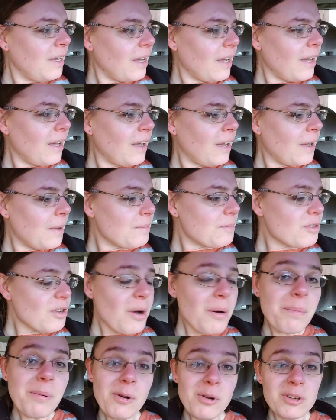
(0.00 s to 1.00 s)

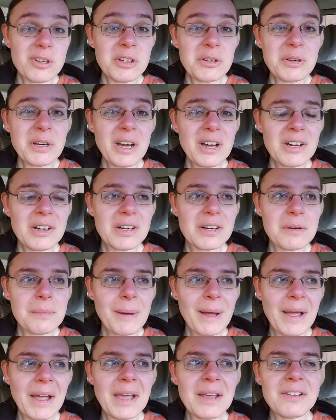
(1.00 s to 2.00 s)
So I bought a new car
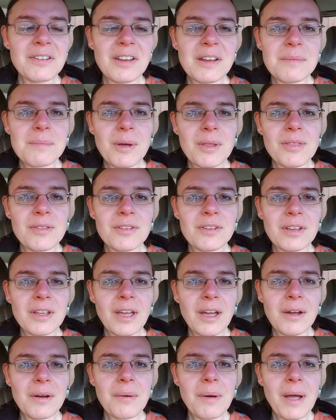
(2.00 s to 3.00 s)
about 18 months
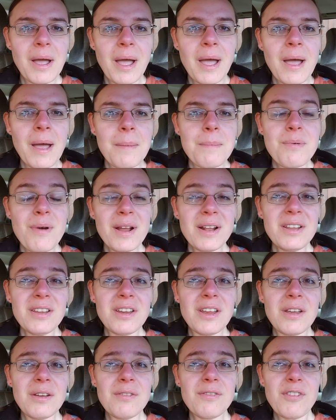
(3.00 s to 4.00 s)
ago, brand
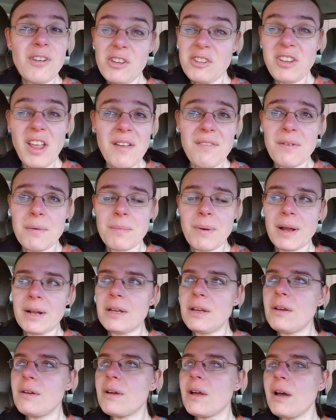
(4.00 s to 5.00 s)
new, first ever
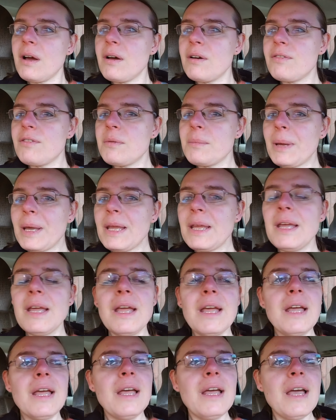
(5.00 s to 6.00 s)
brand new car for me,
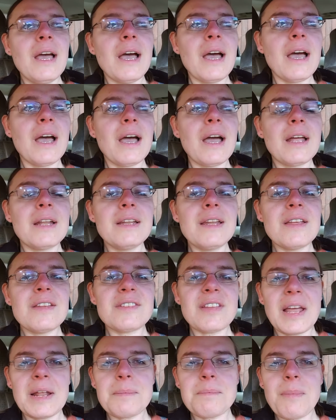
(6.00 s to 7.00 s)

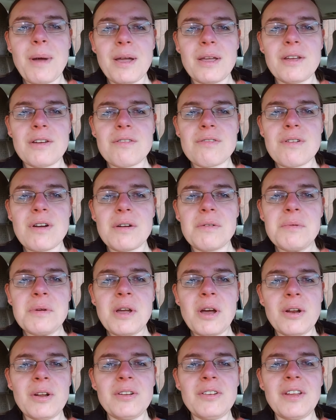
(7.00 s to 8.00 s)
Nissan Micra. We
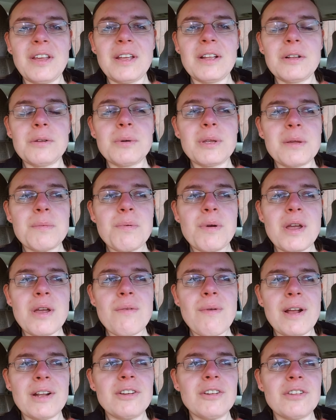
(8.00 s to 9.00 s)
got a deal with a
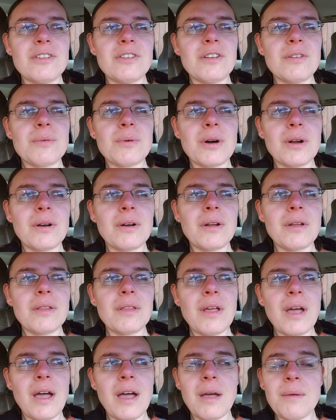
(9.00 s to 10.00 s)
pre-registered one
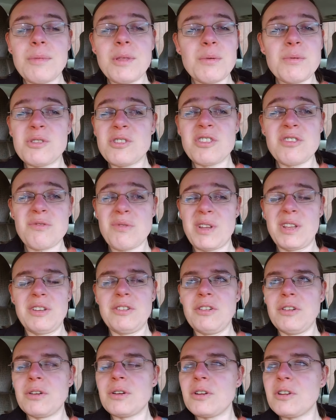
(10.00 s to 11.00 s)
that was just really
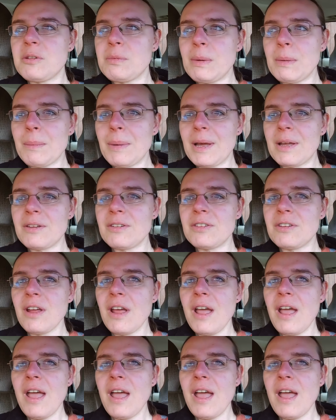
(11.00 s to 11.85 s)
too good to be missed.